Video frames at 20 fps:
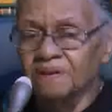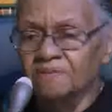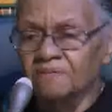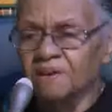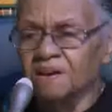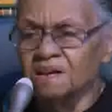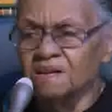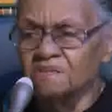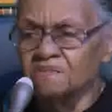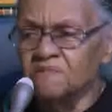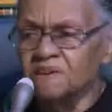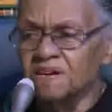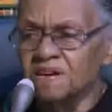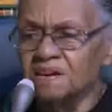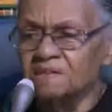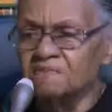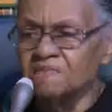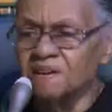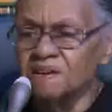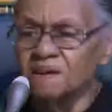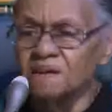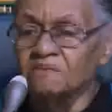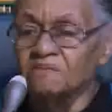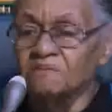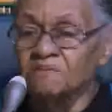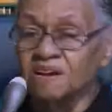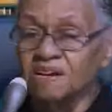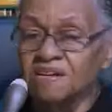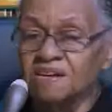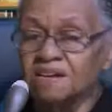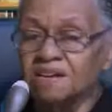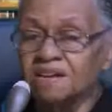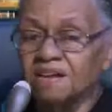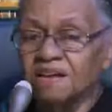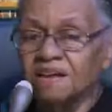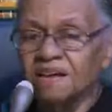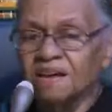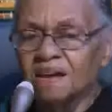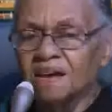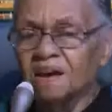We don't really we don't really
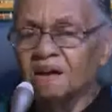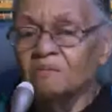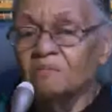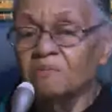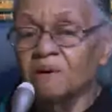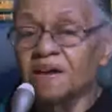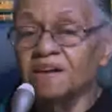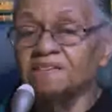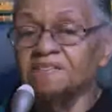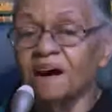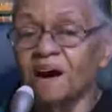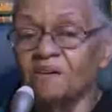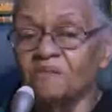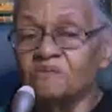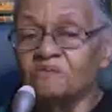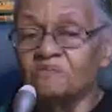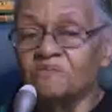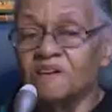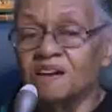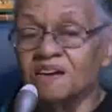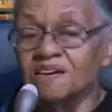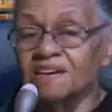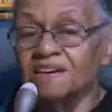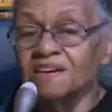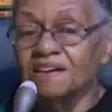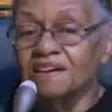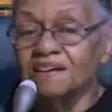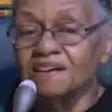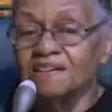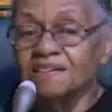we don't really